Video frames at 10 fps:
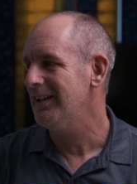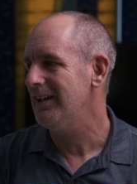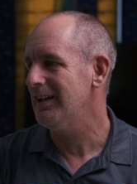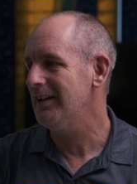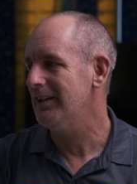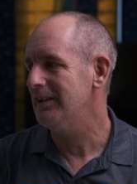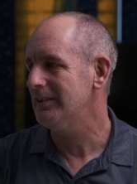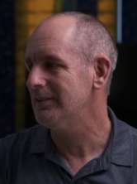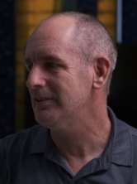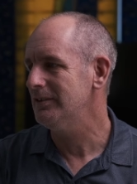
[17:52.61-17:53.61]
Uh,
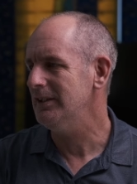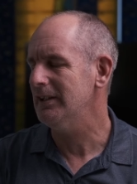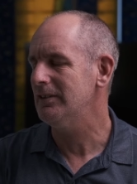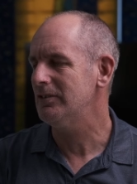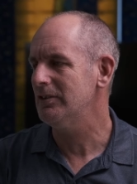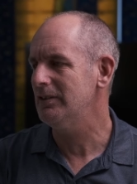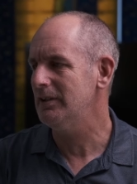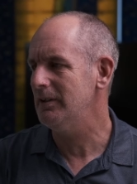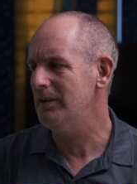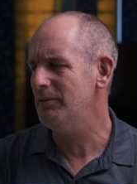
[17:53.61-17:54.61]
yeah, so
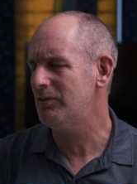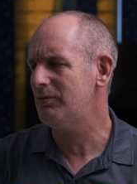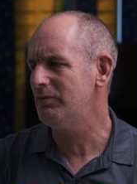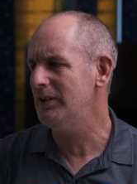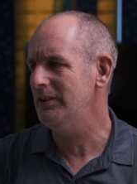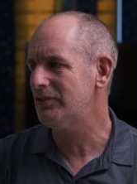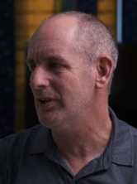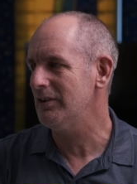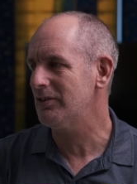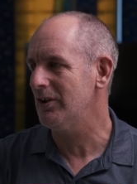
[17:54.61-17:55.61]
it was really
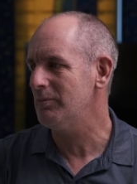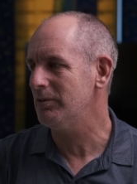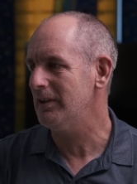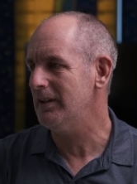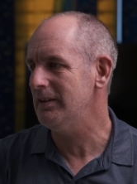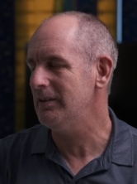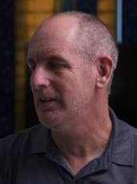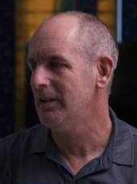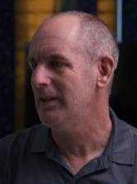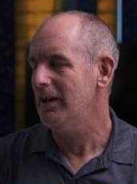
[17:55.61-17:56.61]
strange times. And
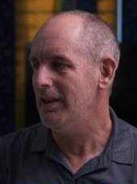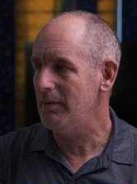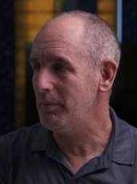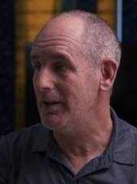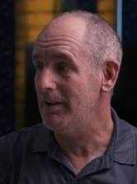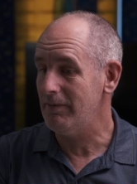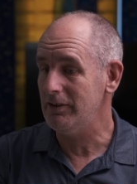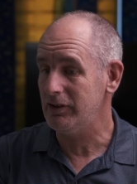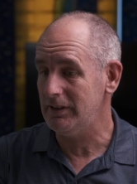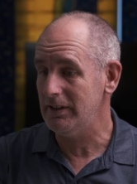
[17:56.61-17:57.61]
then and then when I
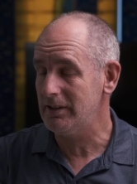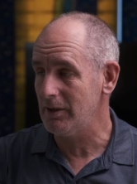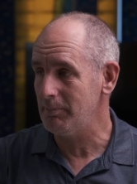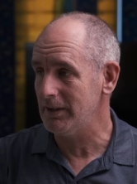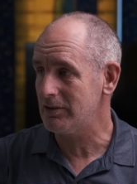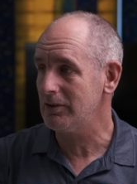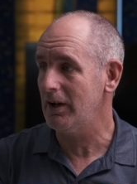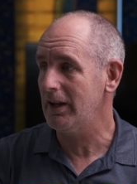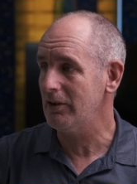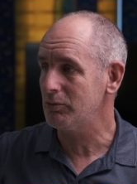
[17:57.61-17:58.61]
eventually did come back to
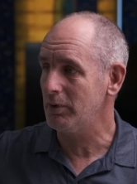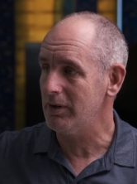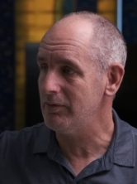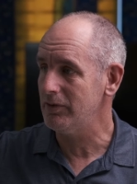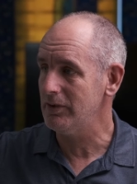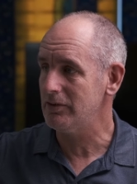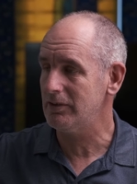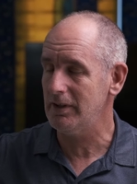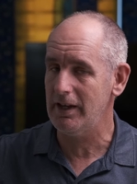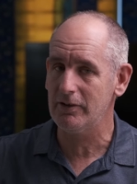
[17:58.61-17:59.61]
Thailand, I was one of the
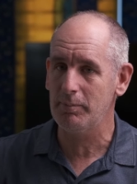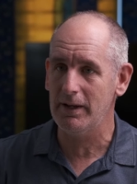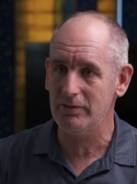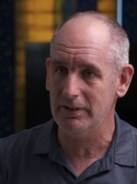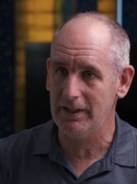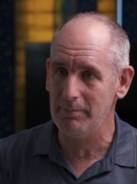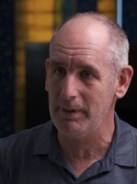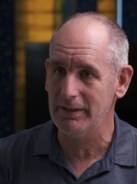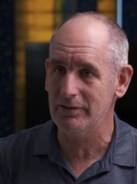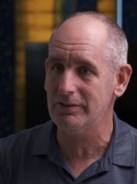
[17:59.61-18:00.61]
first expats to get
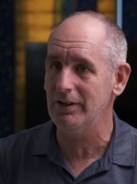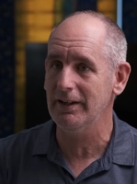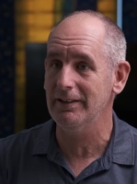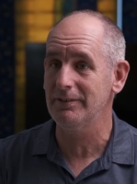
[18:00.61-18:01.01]
back to Thailand